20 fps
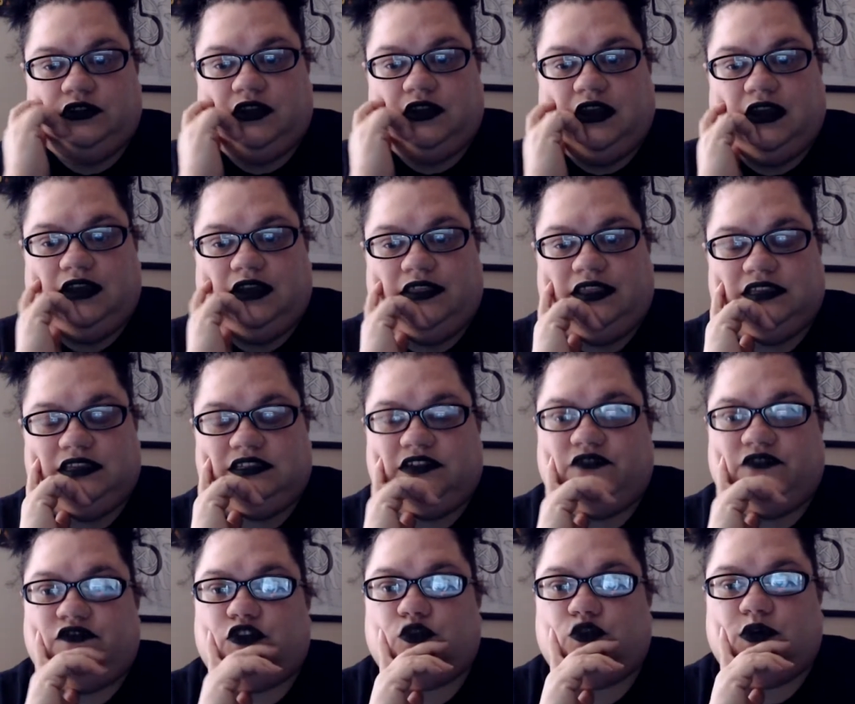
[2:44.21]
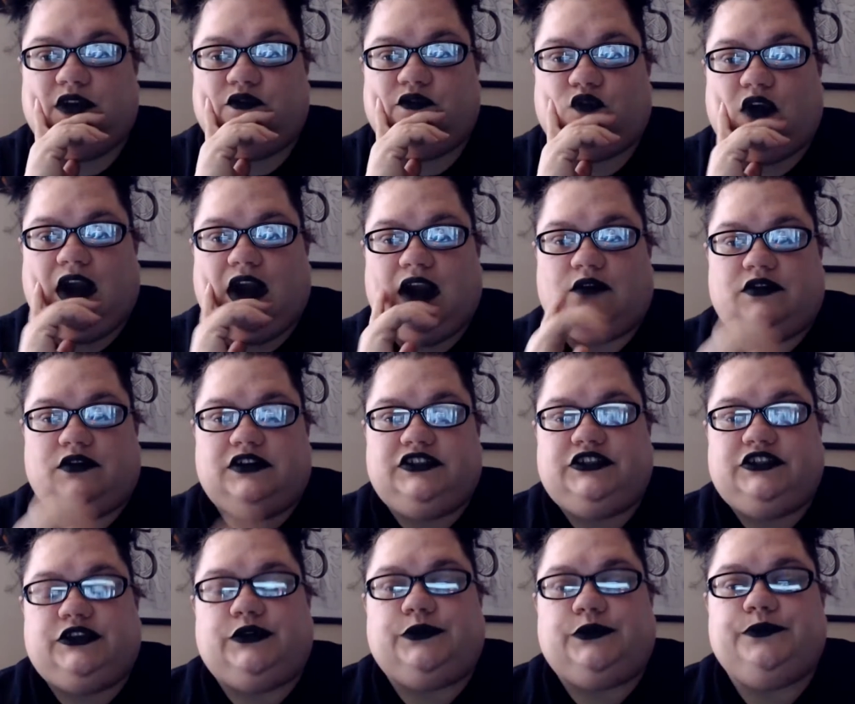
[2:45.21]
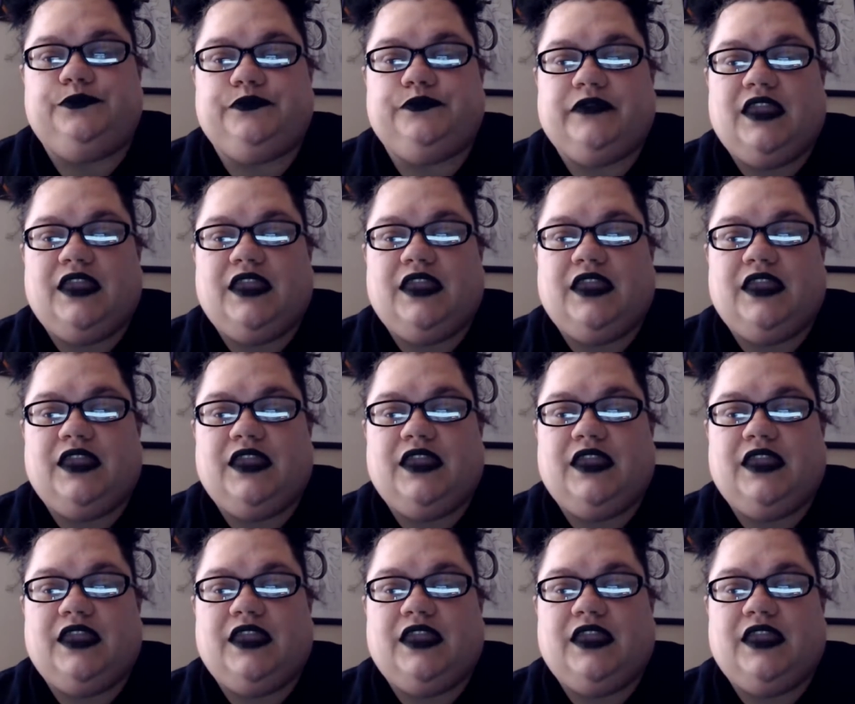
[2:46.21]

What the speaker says: they said for 24 hours too.